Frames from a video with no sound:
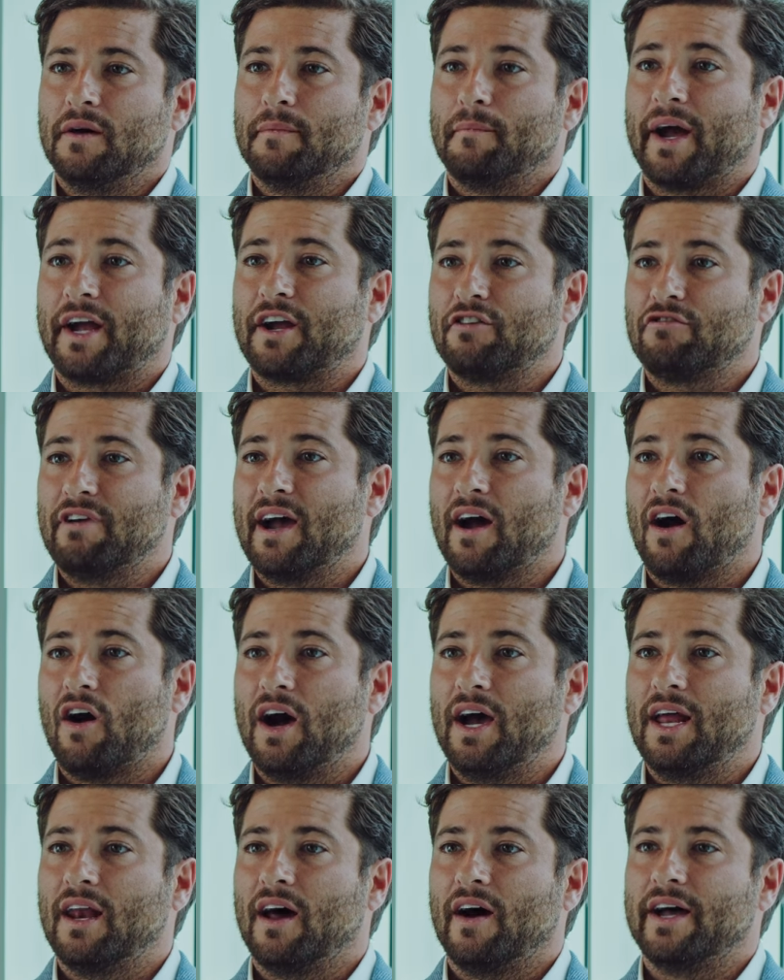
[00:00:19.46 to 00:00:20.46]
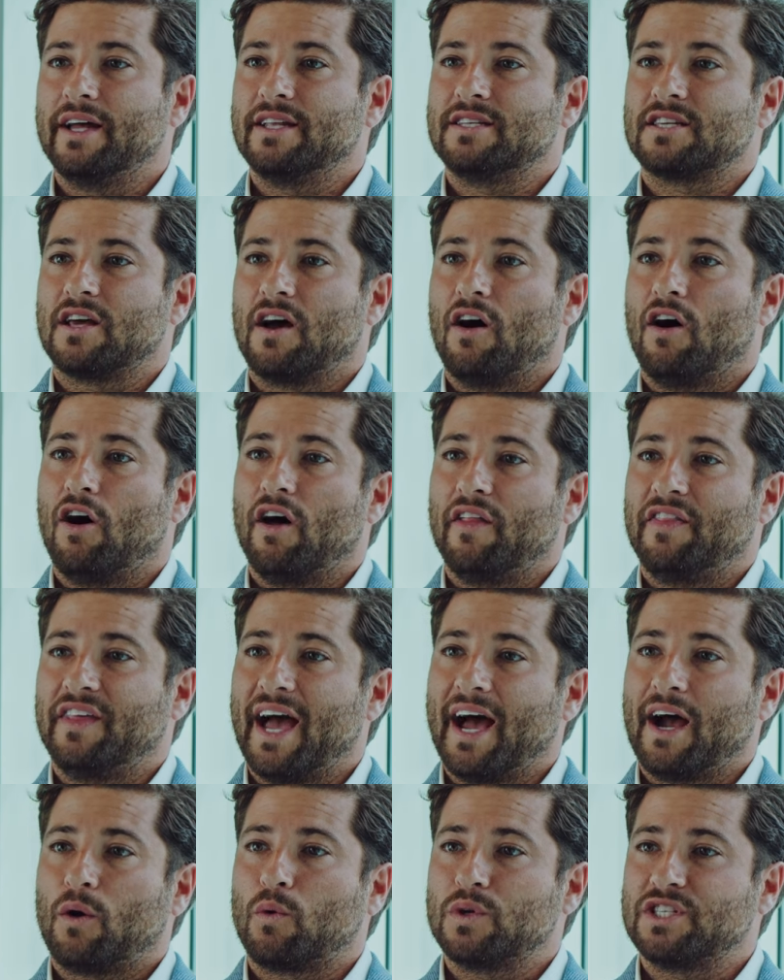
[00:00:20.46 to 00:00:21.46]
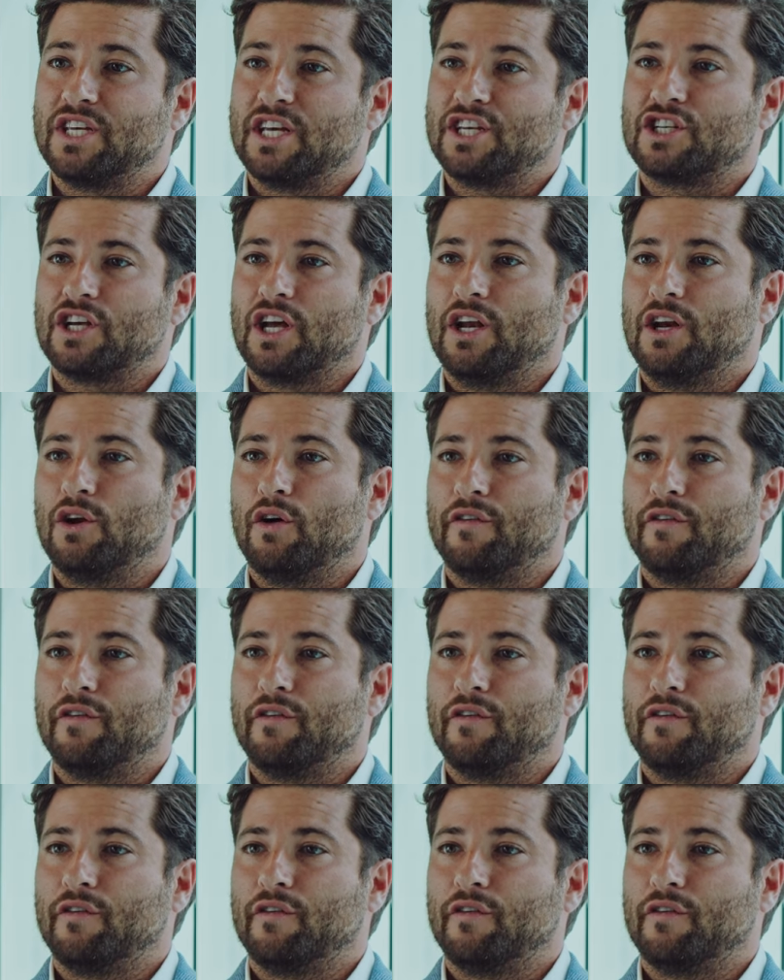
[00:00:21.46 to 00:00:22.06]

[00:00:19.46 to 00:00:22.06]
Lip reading: My career highlights are the acquisition